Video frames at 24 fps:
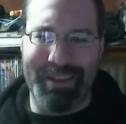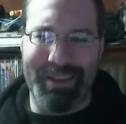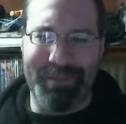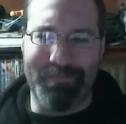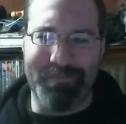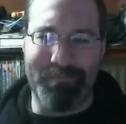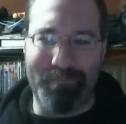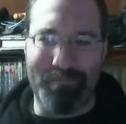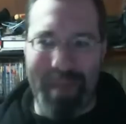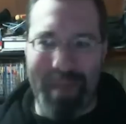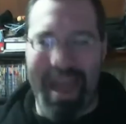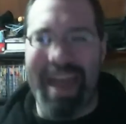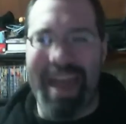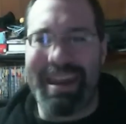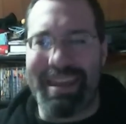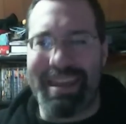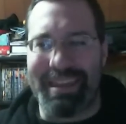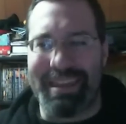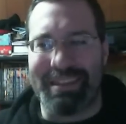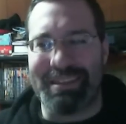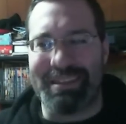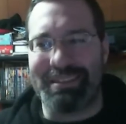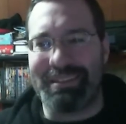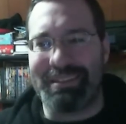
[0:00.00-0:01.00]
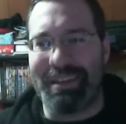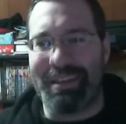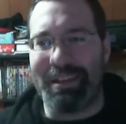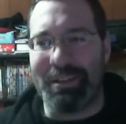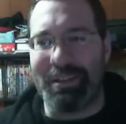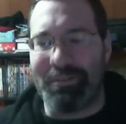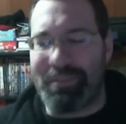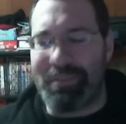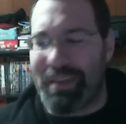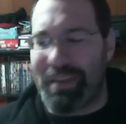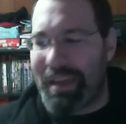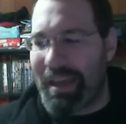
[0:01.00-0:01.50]
banning the
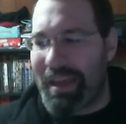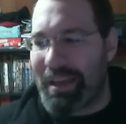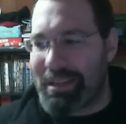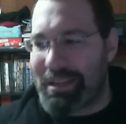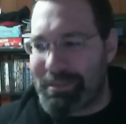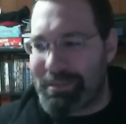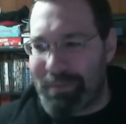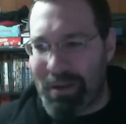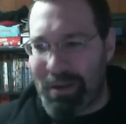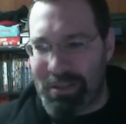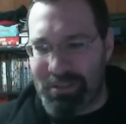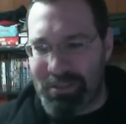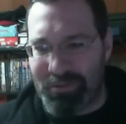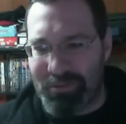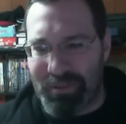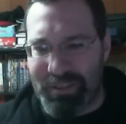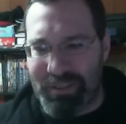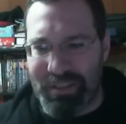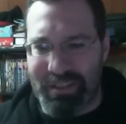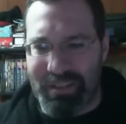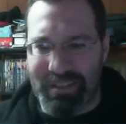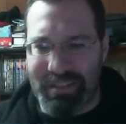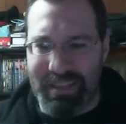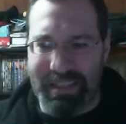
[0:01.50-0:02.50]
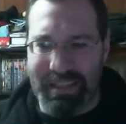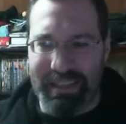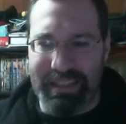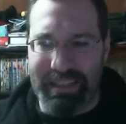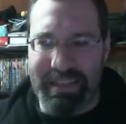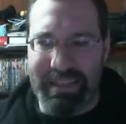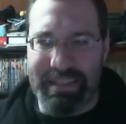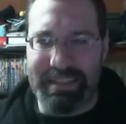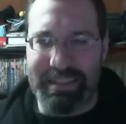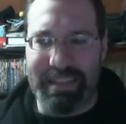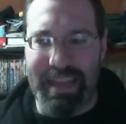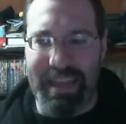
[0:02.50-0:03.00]
sale of the Xbox 360
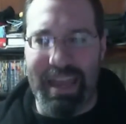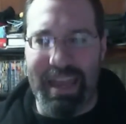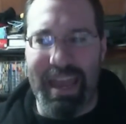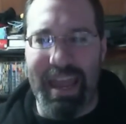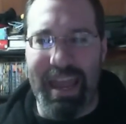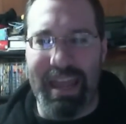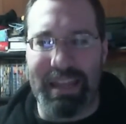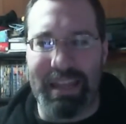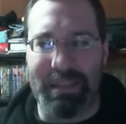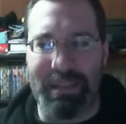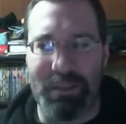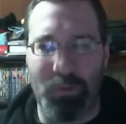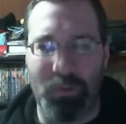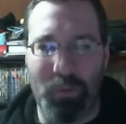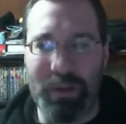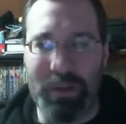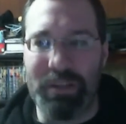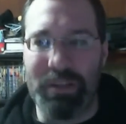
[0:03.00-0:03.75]
Elites and